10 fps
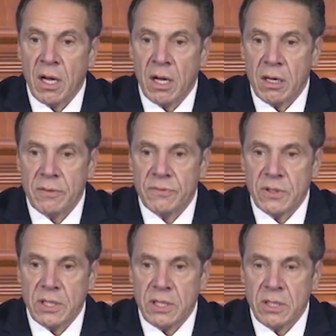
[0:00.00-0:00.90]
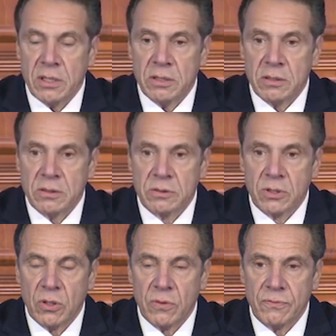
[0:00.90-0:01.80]
of the
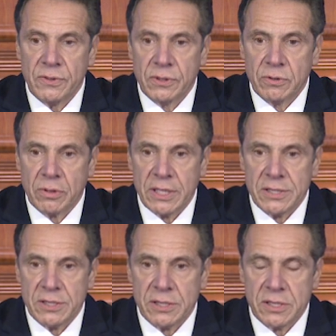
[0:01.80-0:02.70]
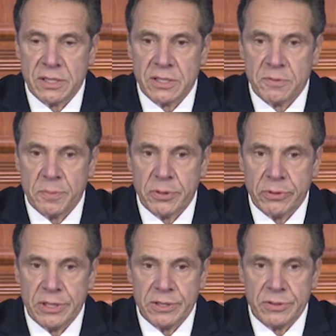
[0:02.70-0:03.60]
COVID crisis
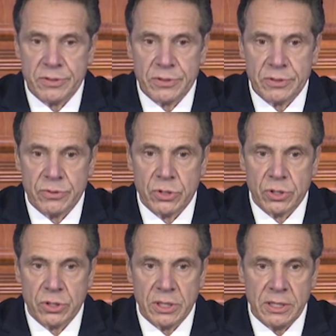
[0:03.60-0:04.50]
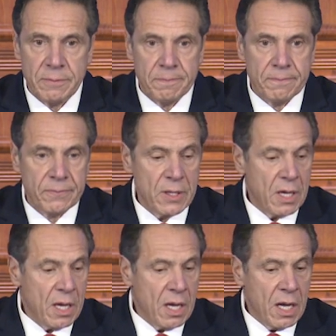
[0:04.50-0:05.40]
experience journey.
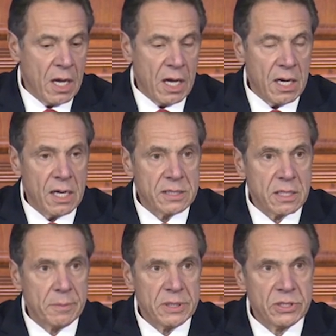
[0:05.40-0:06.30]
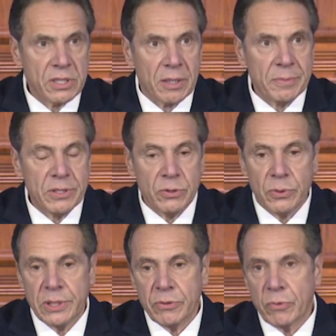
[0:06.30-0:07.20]
Uh, as I mentioned, I'll be
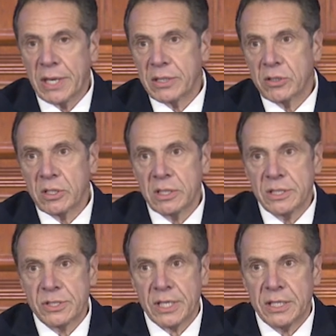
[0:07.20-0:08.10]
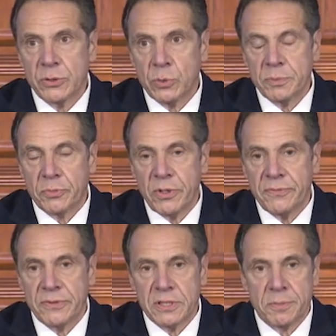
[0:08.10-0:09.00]
doing regularly scheduled
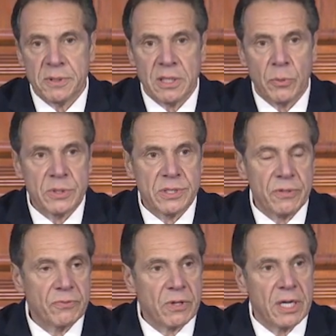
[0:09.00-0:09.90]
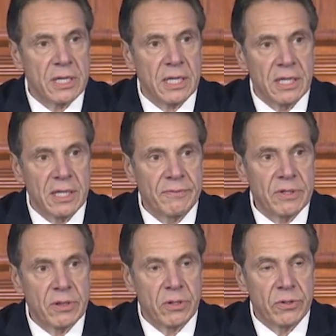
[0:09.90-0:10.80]
briefings Monday, Wednesday, Friday,
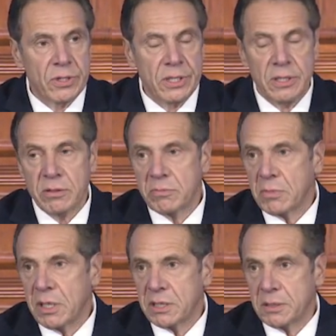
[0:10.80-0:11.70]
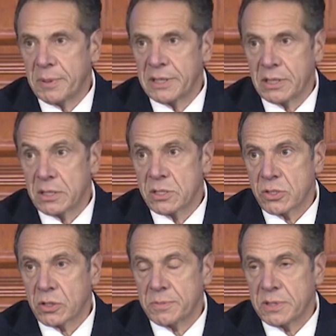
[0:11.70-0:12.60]
11:30. Uh, depending on the
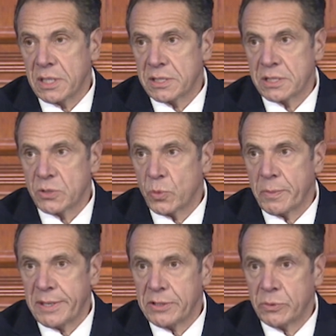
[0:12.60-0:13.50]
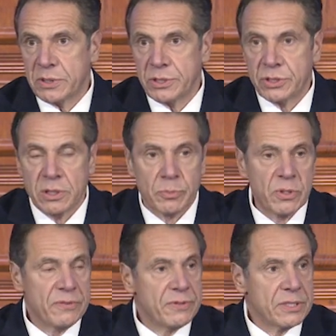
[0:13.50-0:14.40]
circumstances, we may do additional
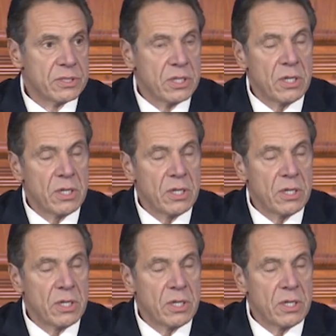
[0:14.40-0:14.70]
briefings.